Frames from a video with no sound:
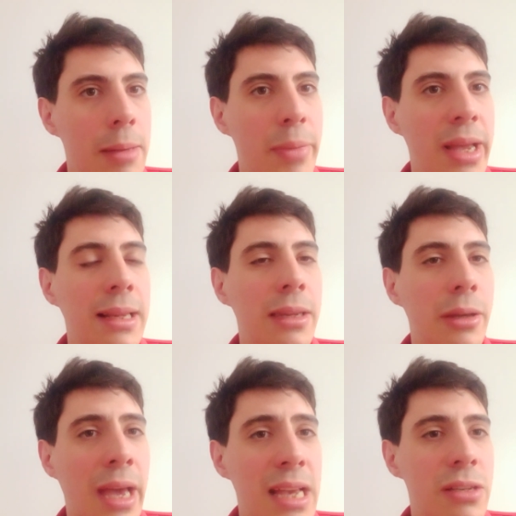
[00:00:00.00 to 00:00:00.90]
mainly
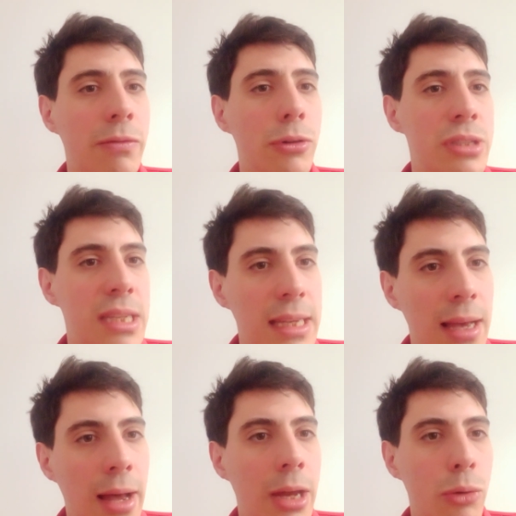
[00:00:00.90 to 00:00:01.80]
the case of
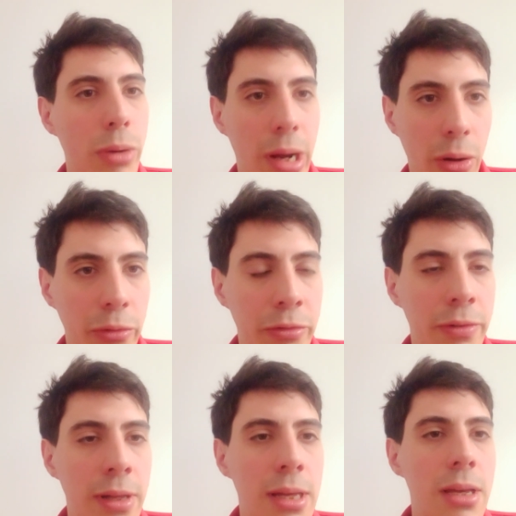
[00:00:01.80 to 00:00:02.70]
Lucia and
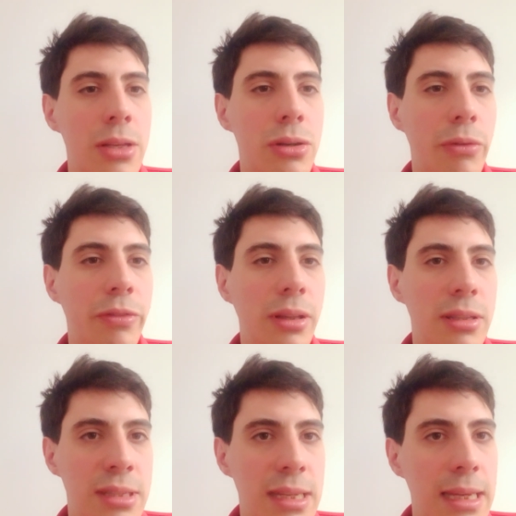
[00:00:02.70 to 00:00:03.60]
Ralph. So for
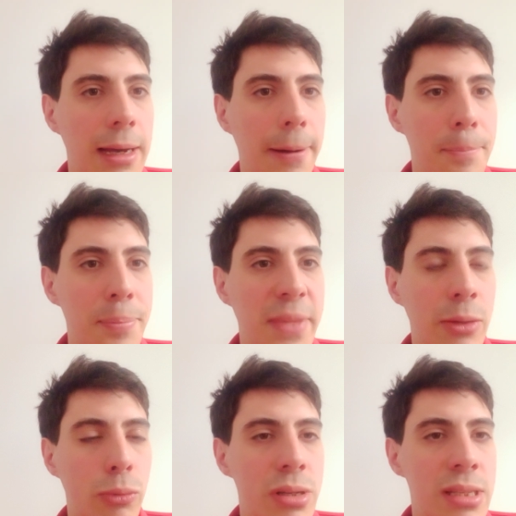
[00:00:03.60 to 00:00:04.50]
Lucia,
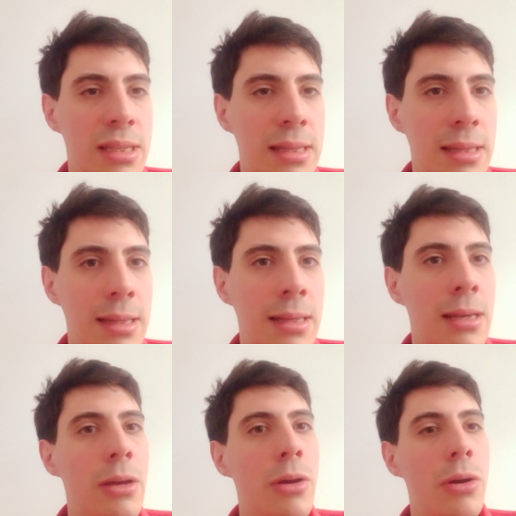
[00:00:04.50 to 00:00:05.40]
it was
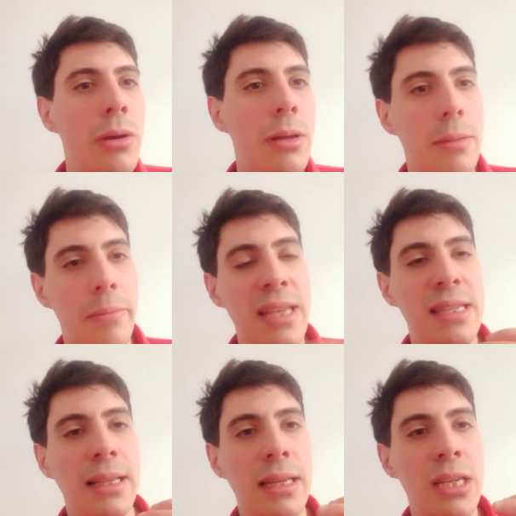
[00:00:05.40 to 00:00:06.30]

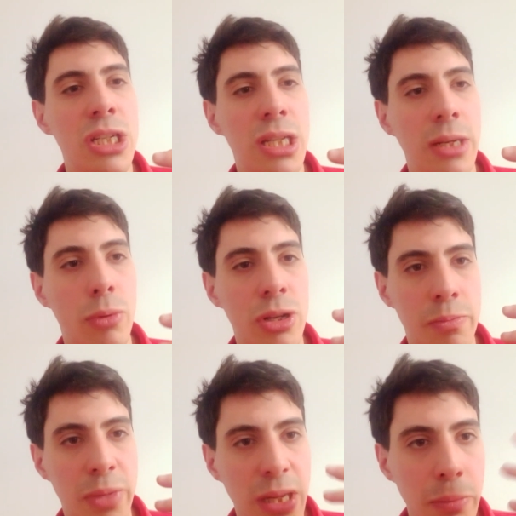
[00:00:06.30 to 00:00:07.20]
basically she was
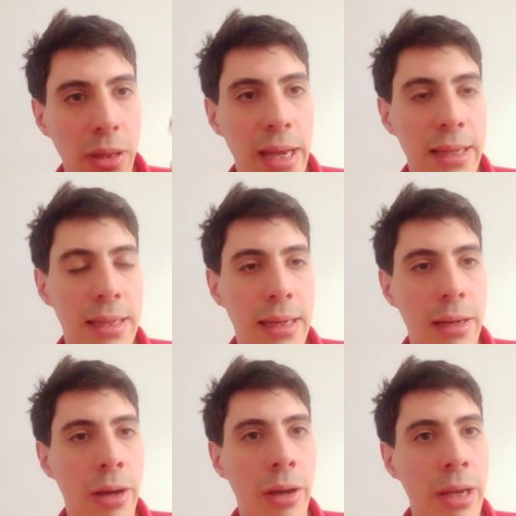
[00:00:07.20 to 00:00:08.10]
manipulating
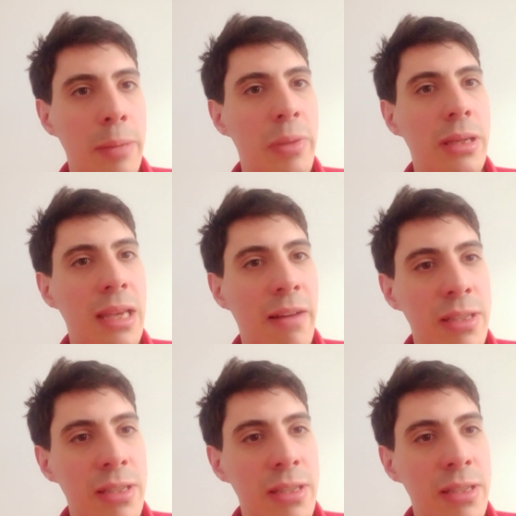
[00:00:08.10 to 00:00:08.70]
uh, him and the other